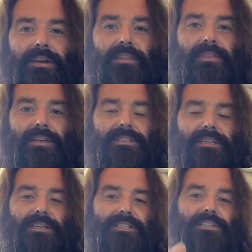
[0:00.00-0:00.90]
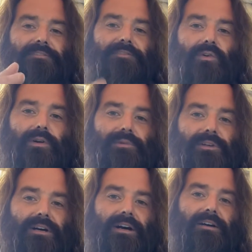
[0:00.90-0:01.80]
This is the
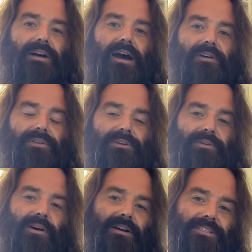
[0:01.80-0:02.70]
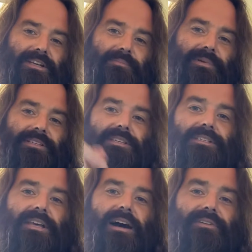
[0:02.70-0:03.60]
formula of how to cross
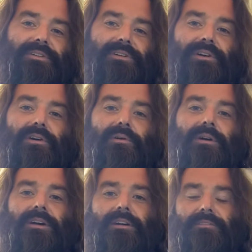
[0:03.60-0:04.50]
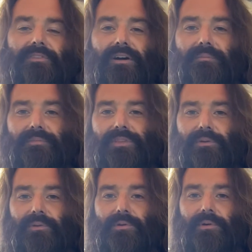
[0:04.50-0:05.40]
abysses, how to go from the
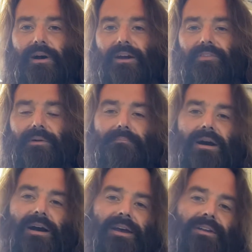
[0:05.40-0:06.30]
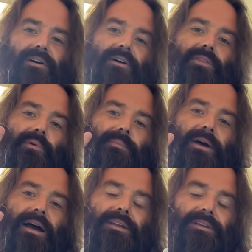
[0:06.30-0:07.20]
Ruach, or the mind, all the way
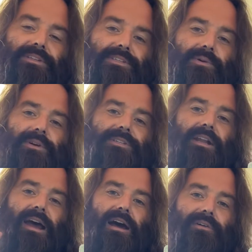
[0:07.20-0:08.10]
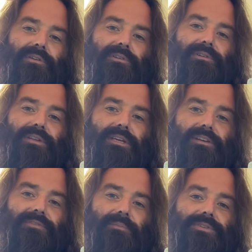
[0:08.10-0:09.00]
back into source, and how to lead
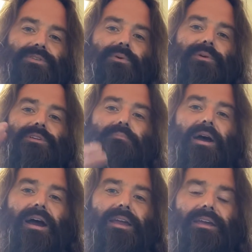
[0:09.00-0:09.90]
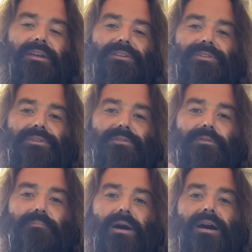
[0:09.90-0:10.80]
from source back into
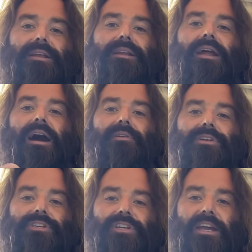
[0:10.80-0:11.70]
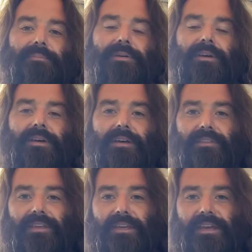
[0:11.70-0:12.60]
mind, and how to shape
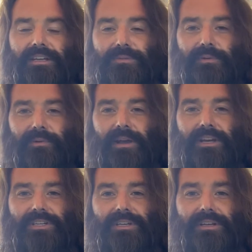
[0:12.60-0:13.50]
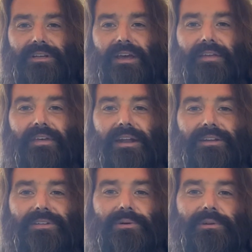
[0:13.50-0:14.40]
the inspiration and that
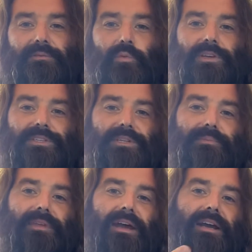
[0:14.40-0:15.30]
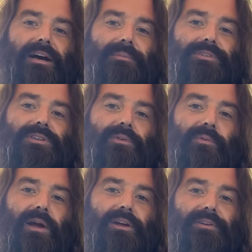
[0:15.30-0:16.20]
intuitive wisdom that comes
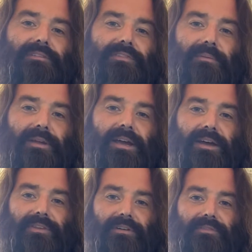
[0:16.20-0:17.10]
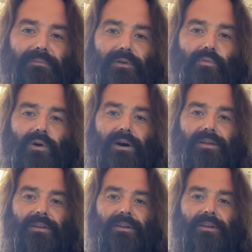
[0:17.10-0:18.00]
directly from Kether, from the One.
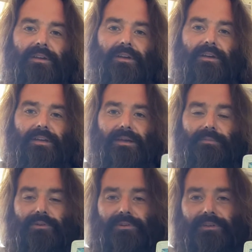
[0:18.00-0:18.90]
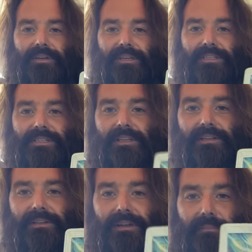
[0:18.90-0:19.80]
Gimel is
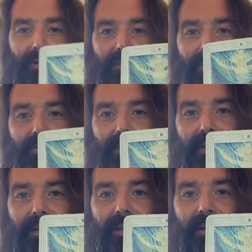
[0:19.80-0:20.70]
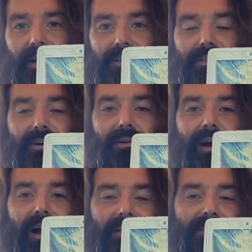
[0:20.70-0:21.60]
the number 3, and so
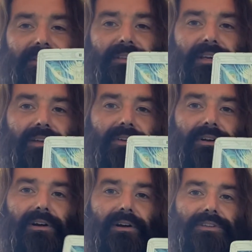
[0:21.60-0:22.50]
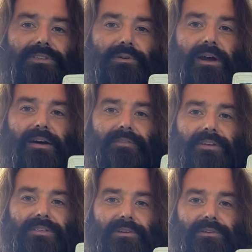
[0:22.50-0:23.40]
as the other cards, you have the
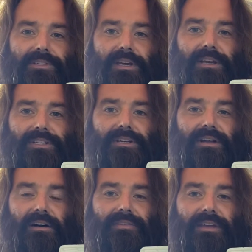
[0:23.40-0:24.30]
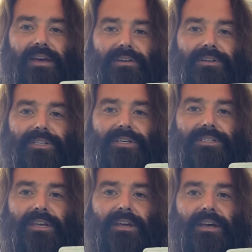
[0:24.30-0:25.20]
association of the
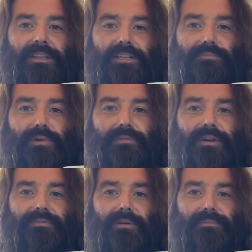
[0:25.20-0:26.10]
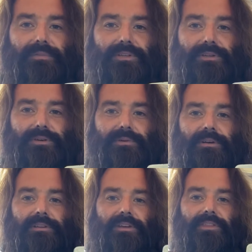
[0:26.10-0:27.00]
energies that's moving from 2
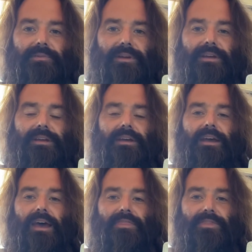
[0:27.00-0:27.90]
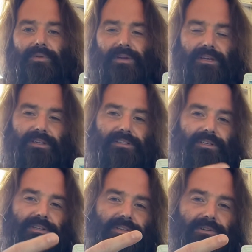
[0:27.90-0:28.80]
to 3 and 3 to
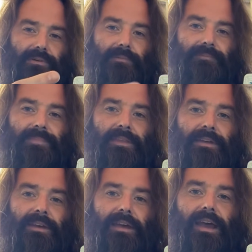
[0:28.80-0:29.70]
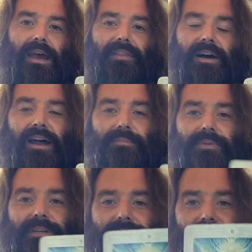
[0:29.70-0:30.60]
2. And the High
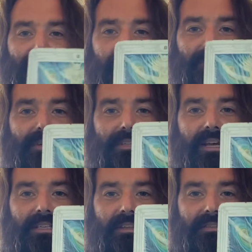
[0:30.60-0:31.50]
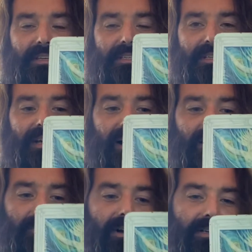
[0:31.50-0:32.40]
Priestess represents this entire
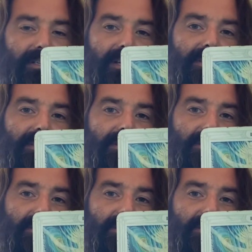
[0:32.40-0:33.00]
process.